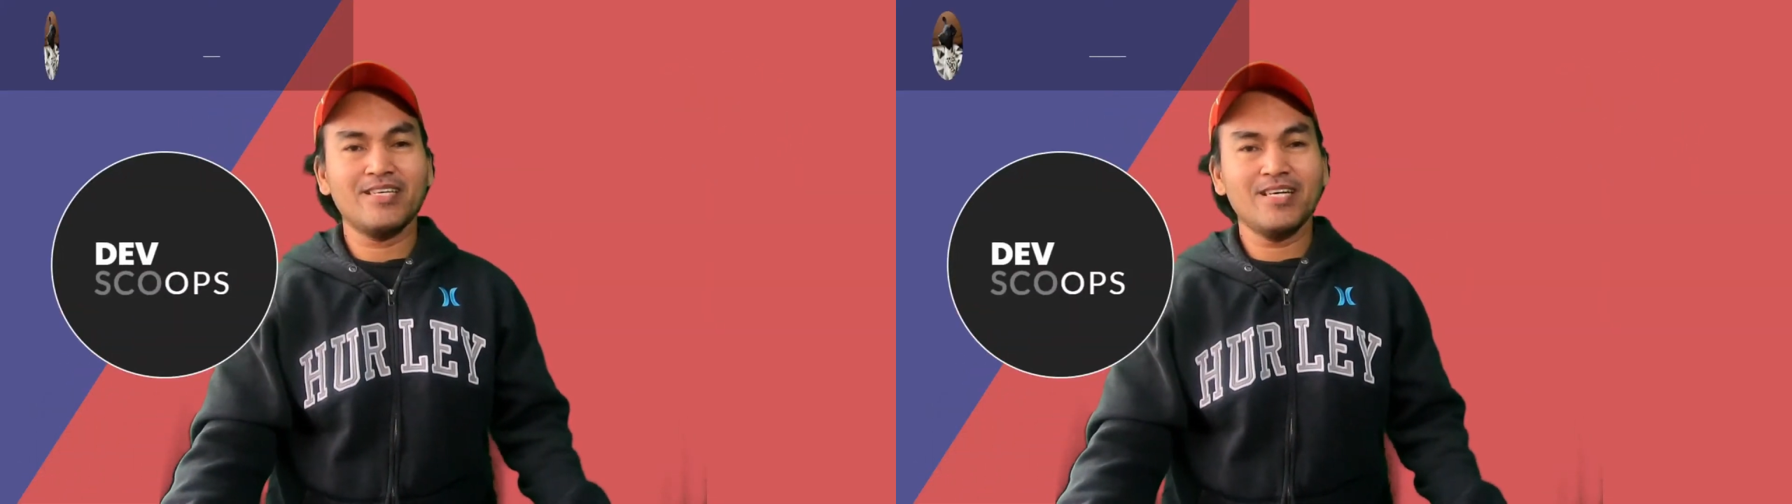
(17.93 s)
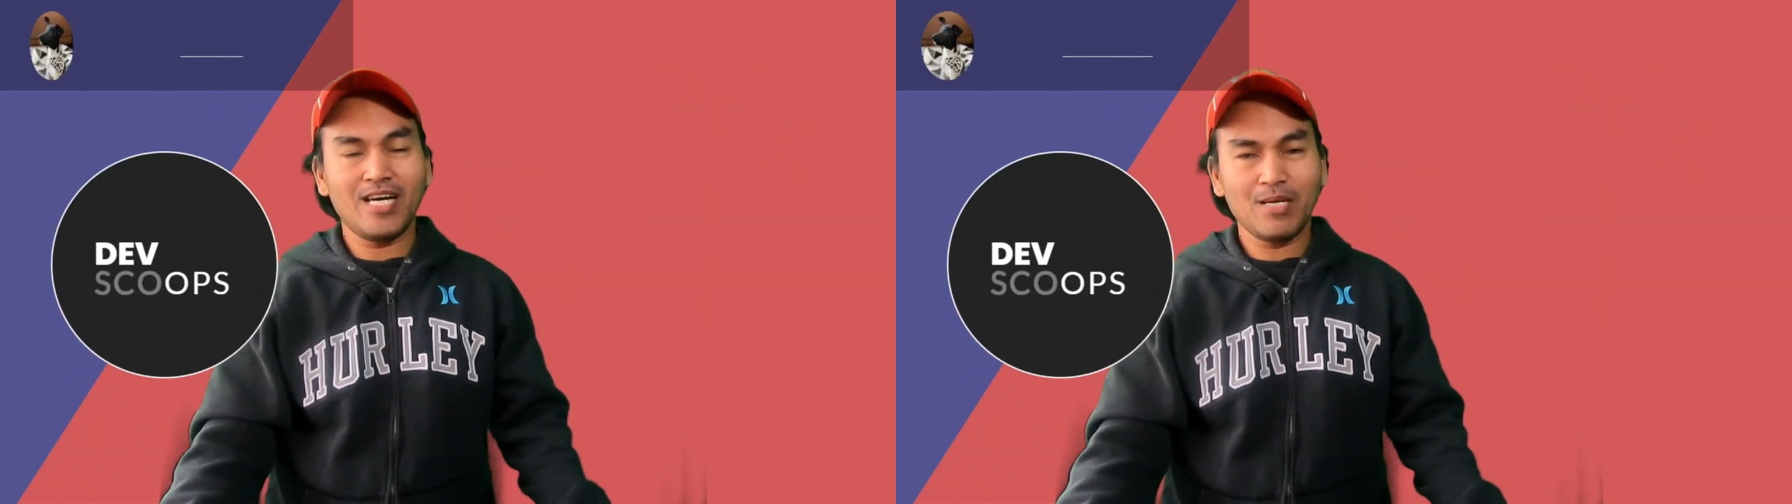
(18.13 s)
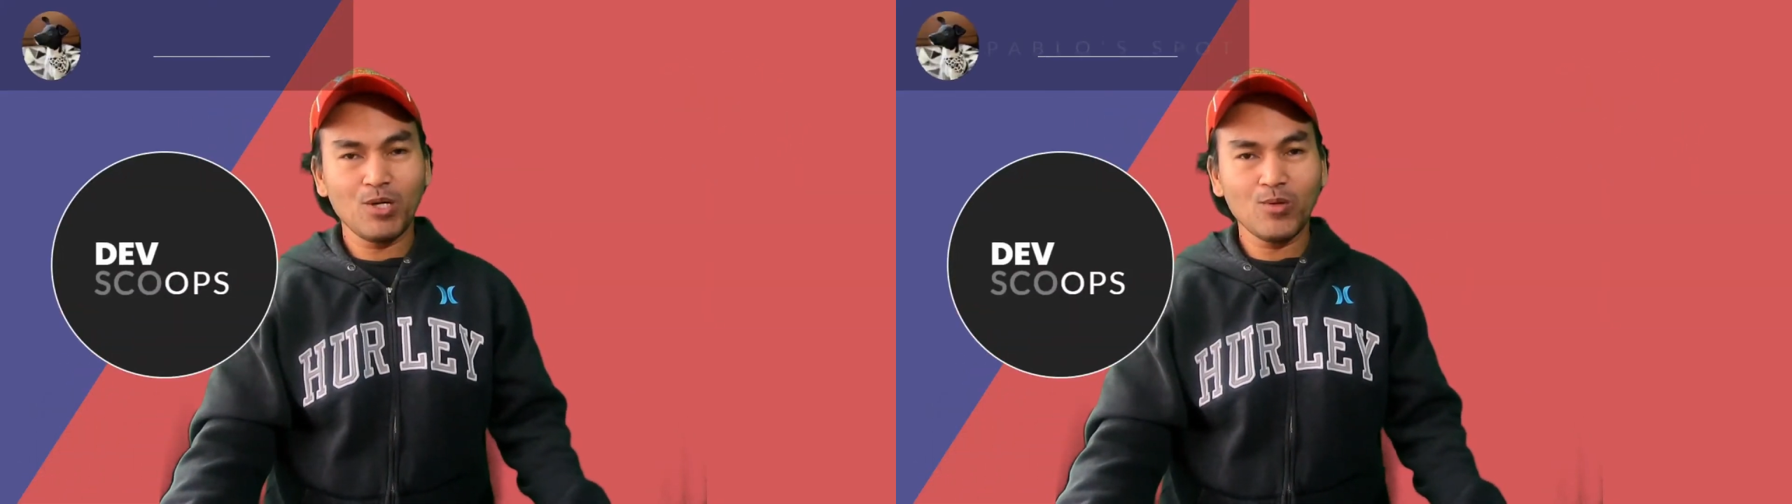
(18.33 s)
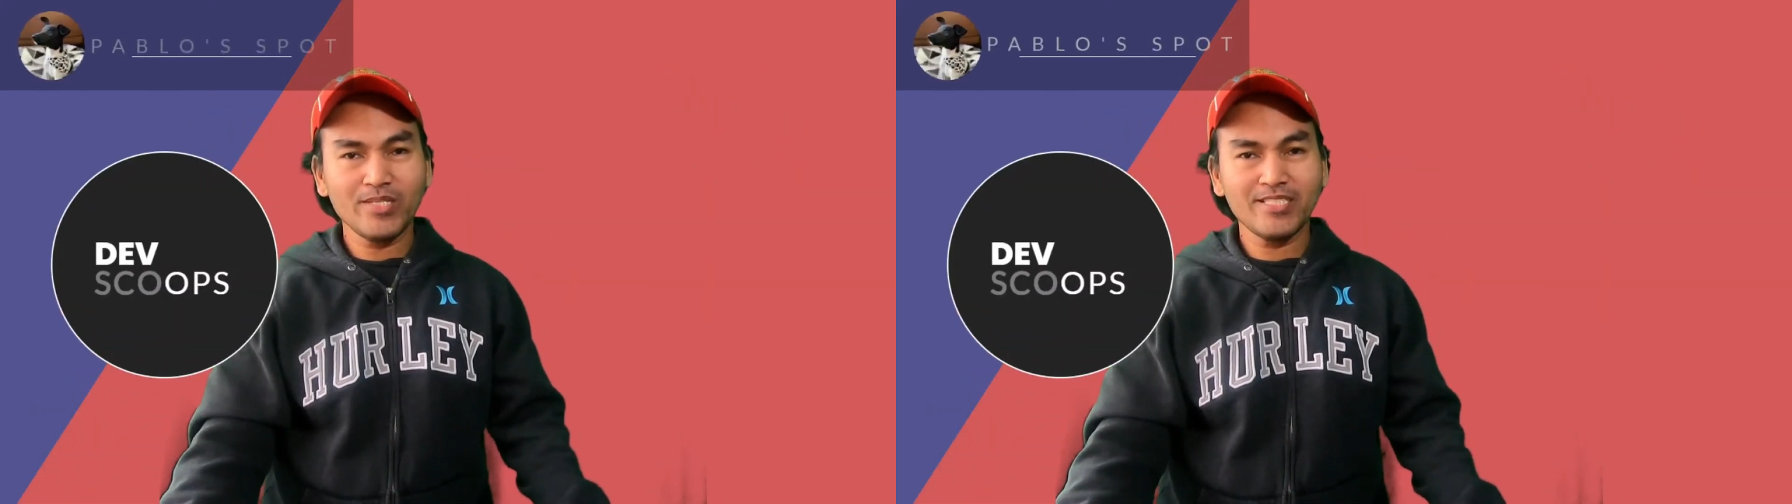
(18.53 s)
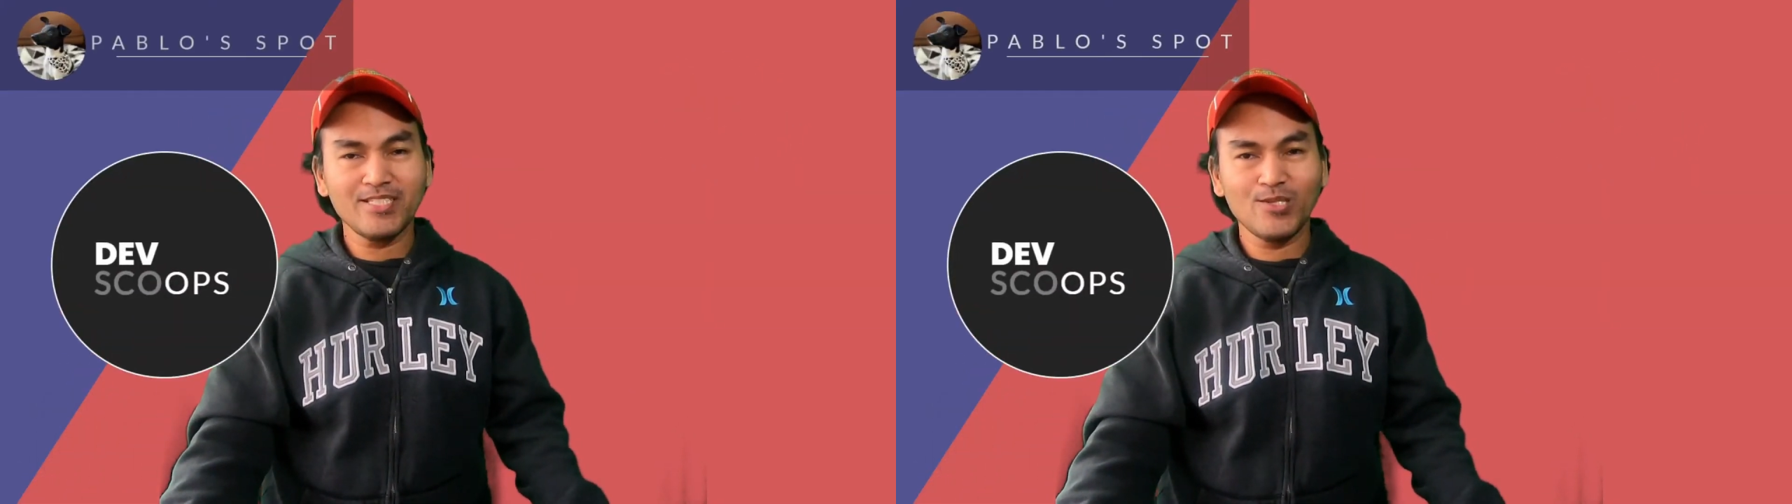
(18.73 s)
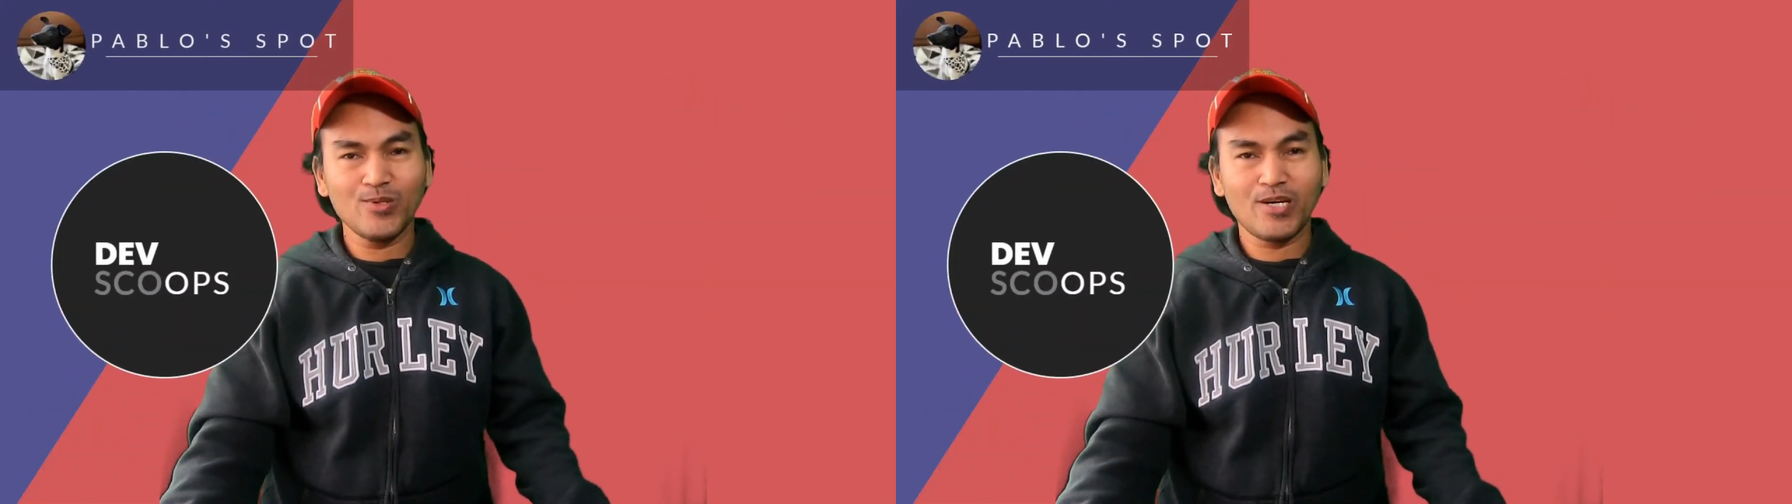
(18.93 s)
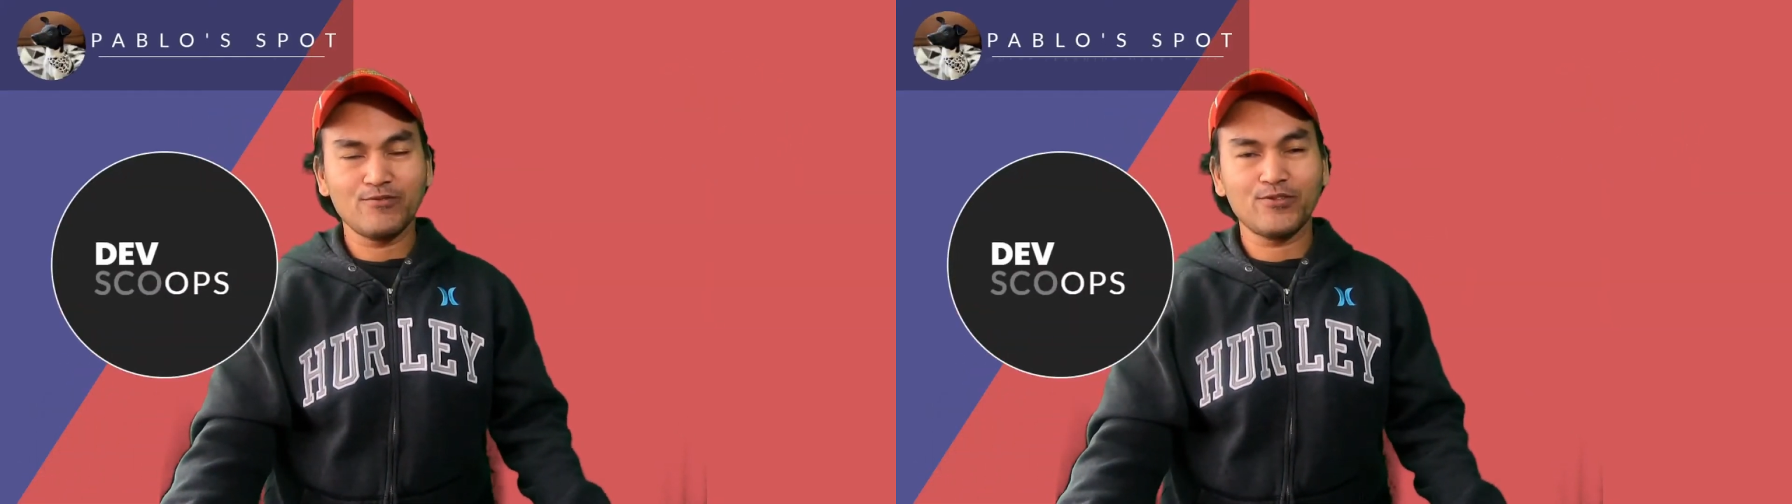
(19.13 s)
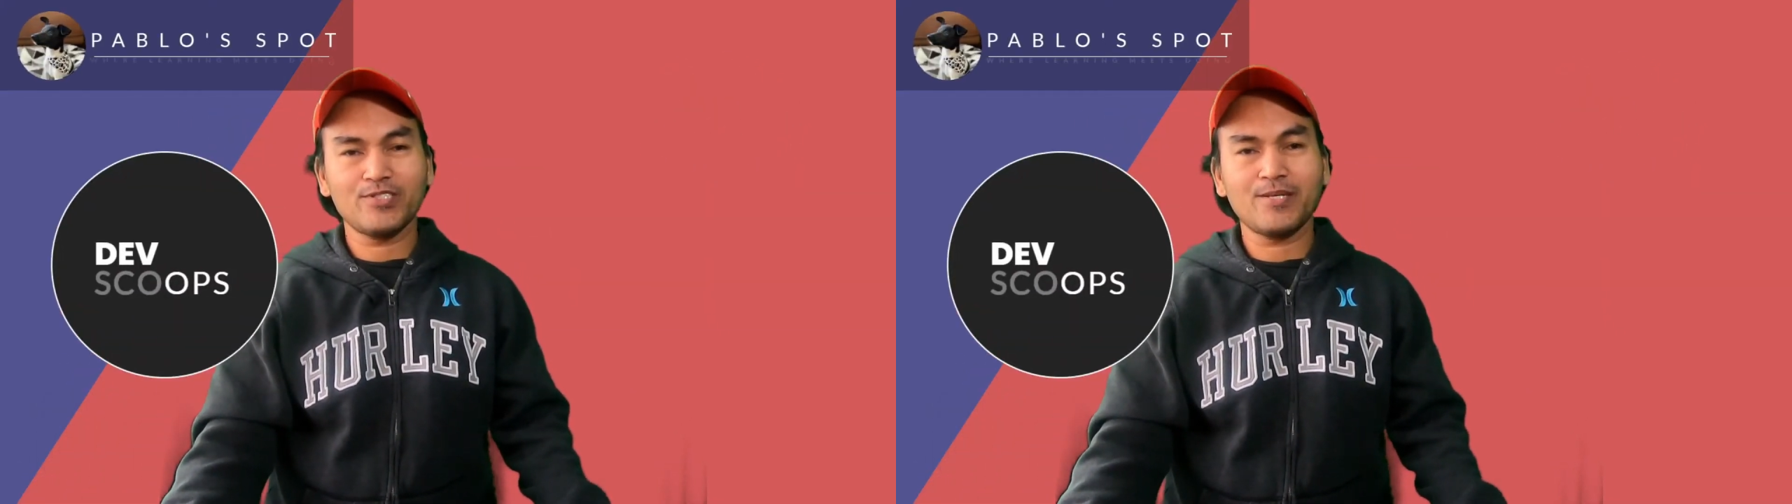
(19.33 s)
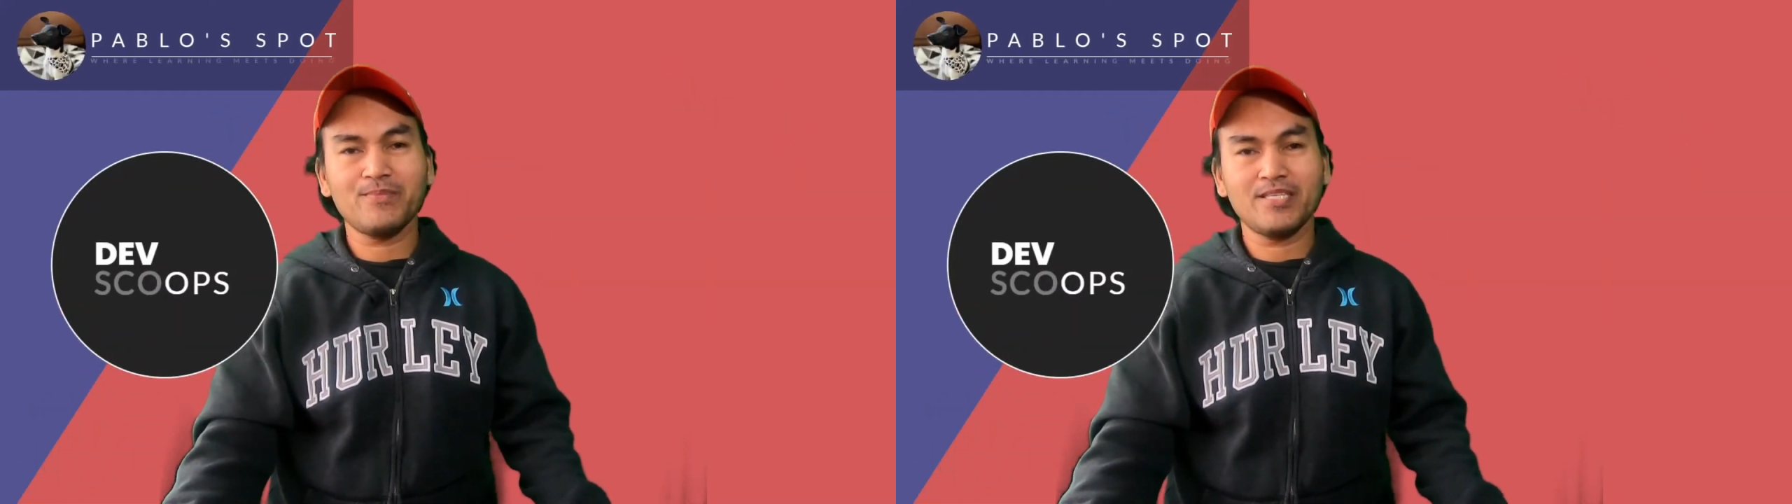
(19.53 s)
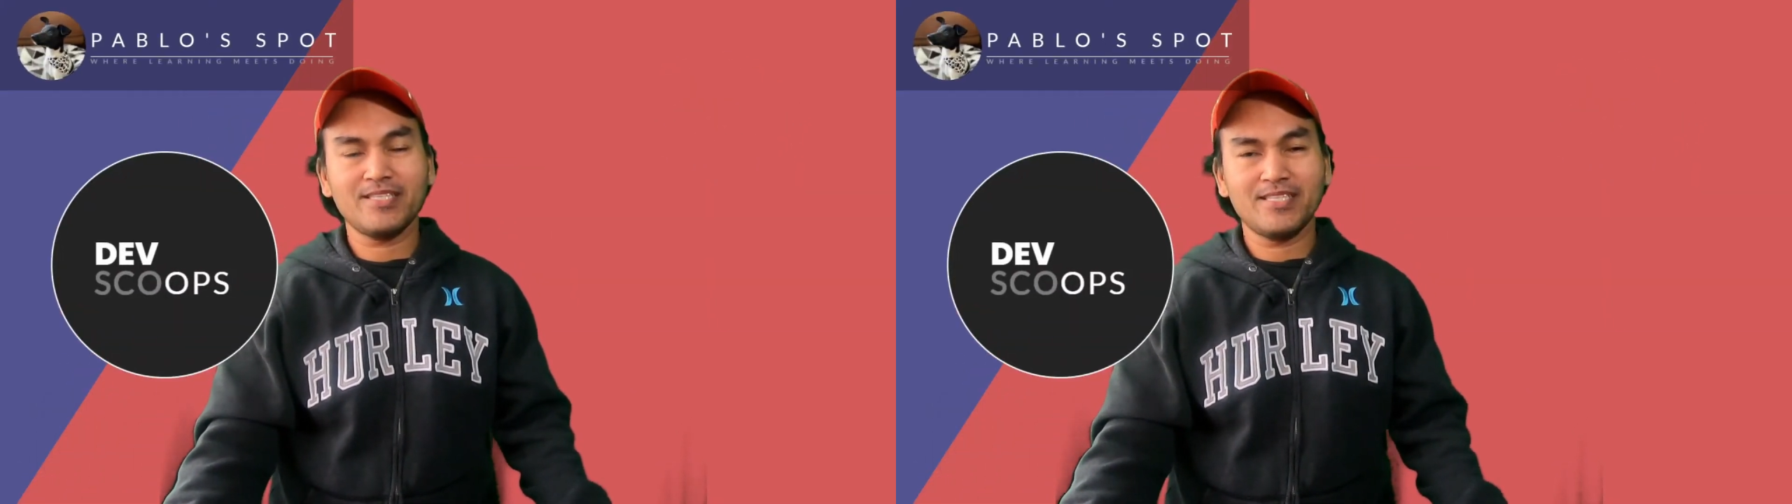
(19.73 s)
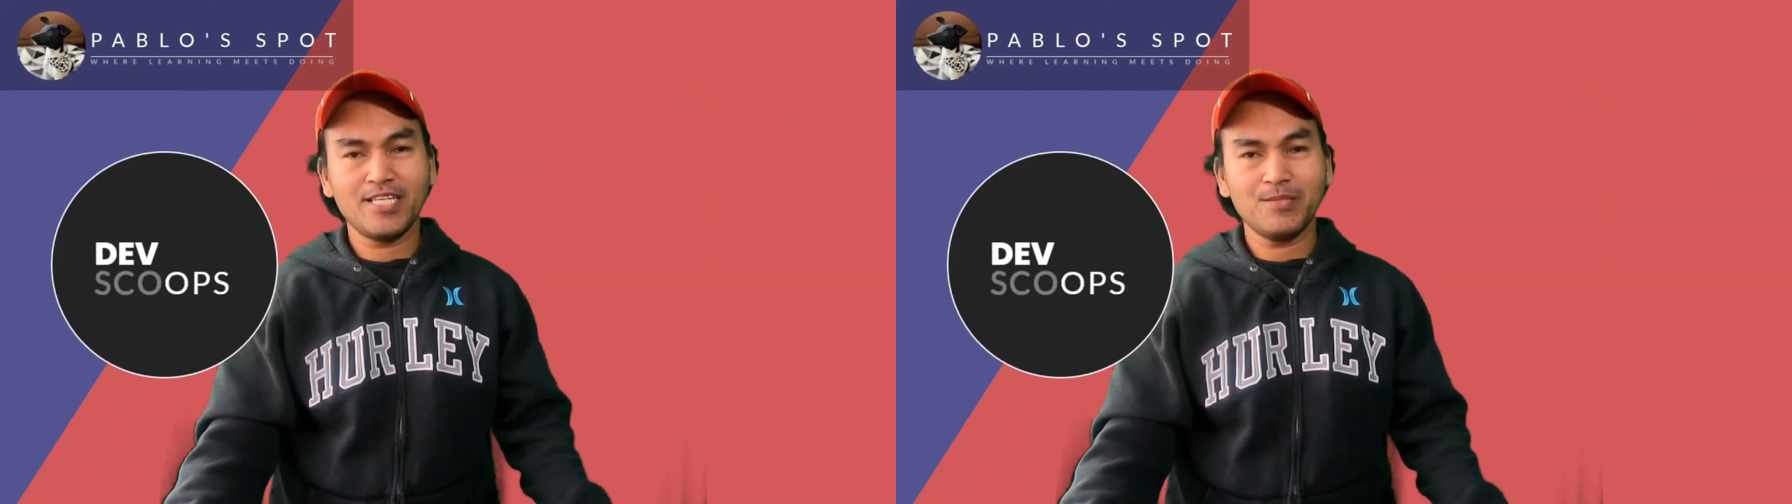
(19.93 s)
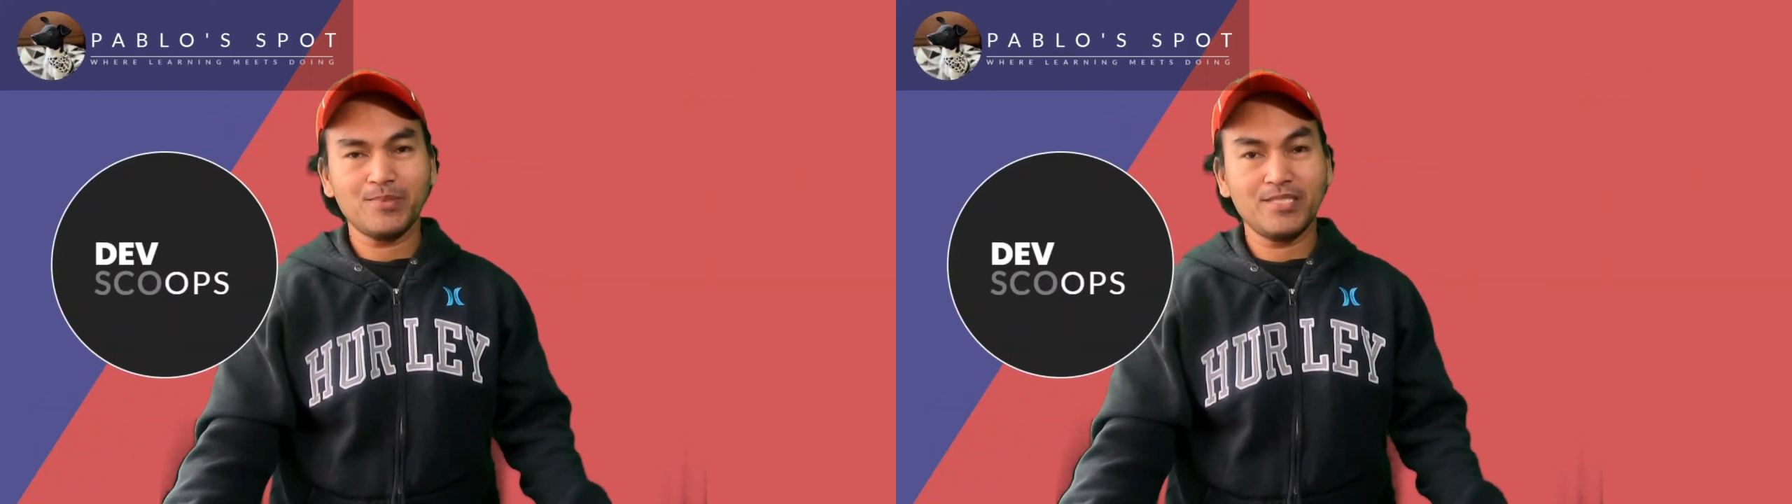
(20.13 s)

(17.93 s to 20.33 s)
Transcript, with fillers: I'm always in the lookout for something that helps